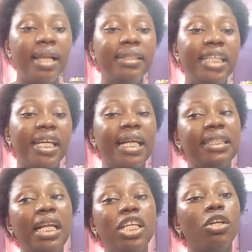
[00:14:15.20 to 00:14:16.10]
Then you can
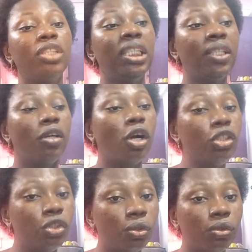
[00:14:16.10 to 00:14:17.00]
tell the
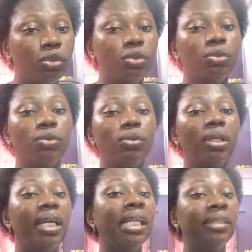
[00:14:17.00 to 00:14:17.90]
audio to
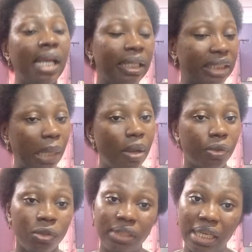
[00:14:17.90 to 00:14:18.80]
a transcriber
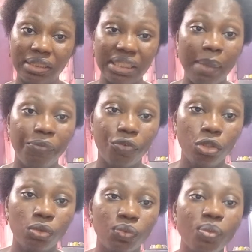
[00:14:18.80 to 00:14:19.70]
to transcribe for
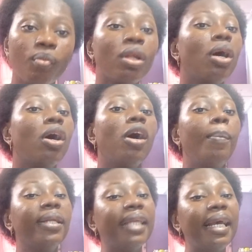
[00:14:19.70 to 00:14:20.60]
you. Or
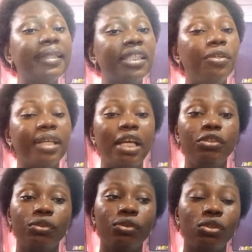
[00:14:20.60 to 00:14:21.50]
better, so you can
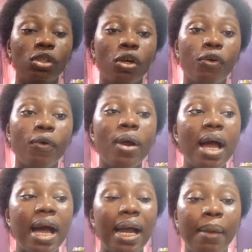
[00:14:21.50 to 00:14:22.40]
use your
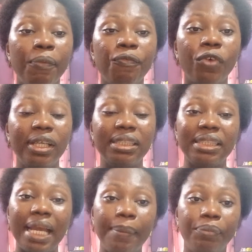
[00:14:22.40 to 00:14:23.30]
voice
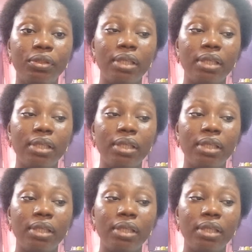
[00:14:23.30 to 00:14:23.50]
typing